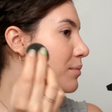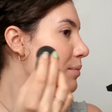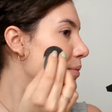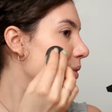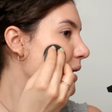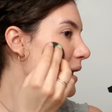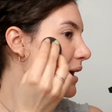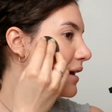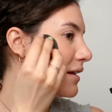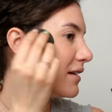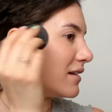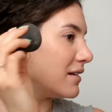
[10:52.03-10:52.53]

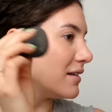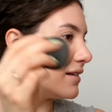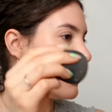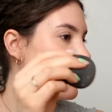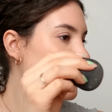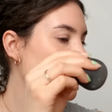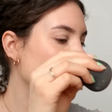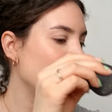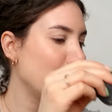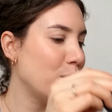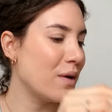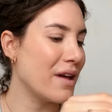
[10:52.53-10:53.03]
but
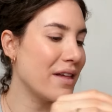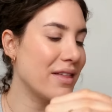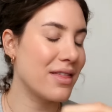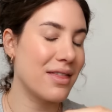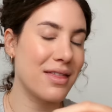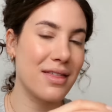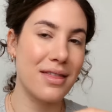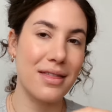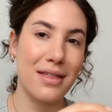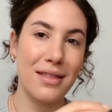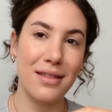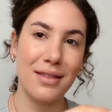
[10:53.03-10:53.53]
with
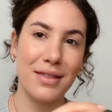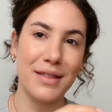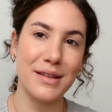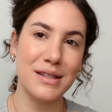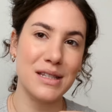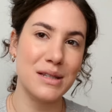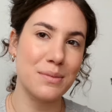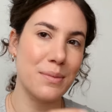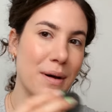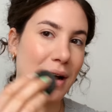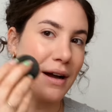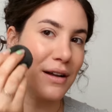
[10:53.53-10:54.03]
the
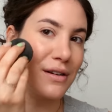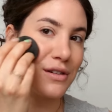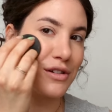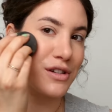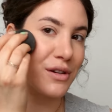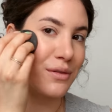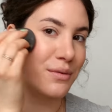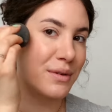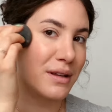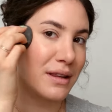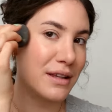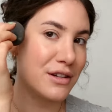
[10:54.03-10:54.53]
sponge,
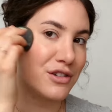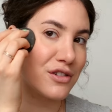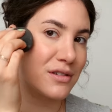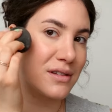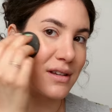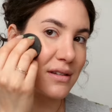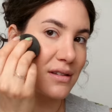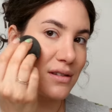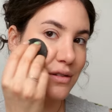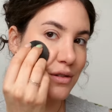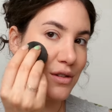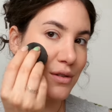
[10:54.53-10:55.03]
it really just
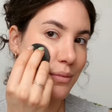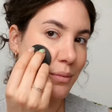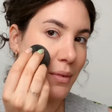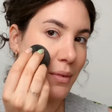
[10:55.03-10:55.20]
doesn't do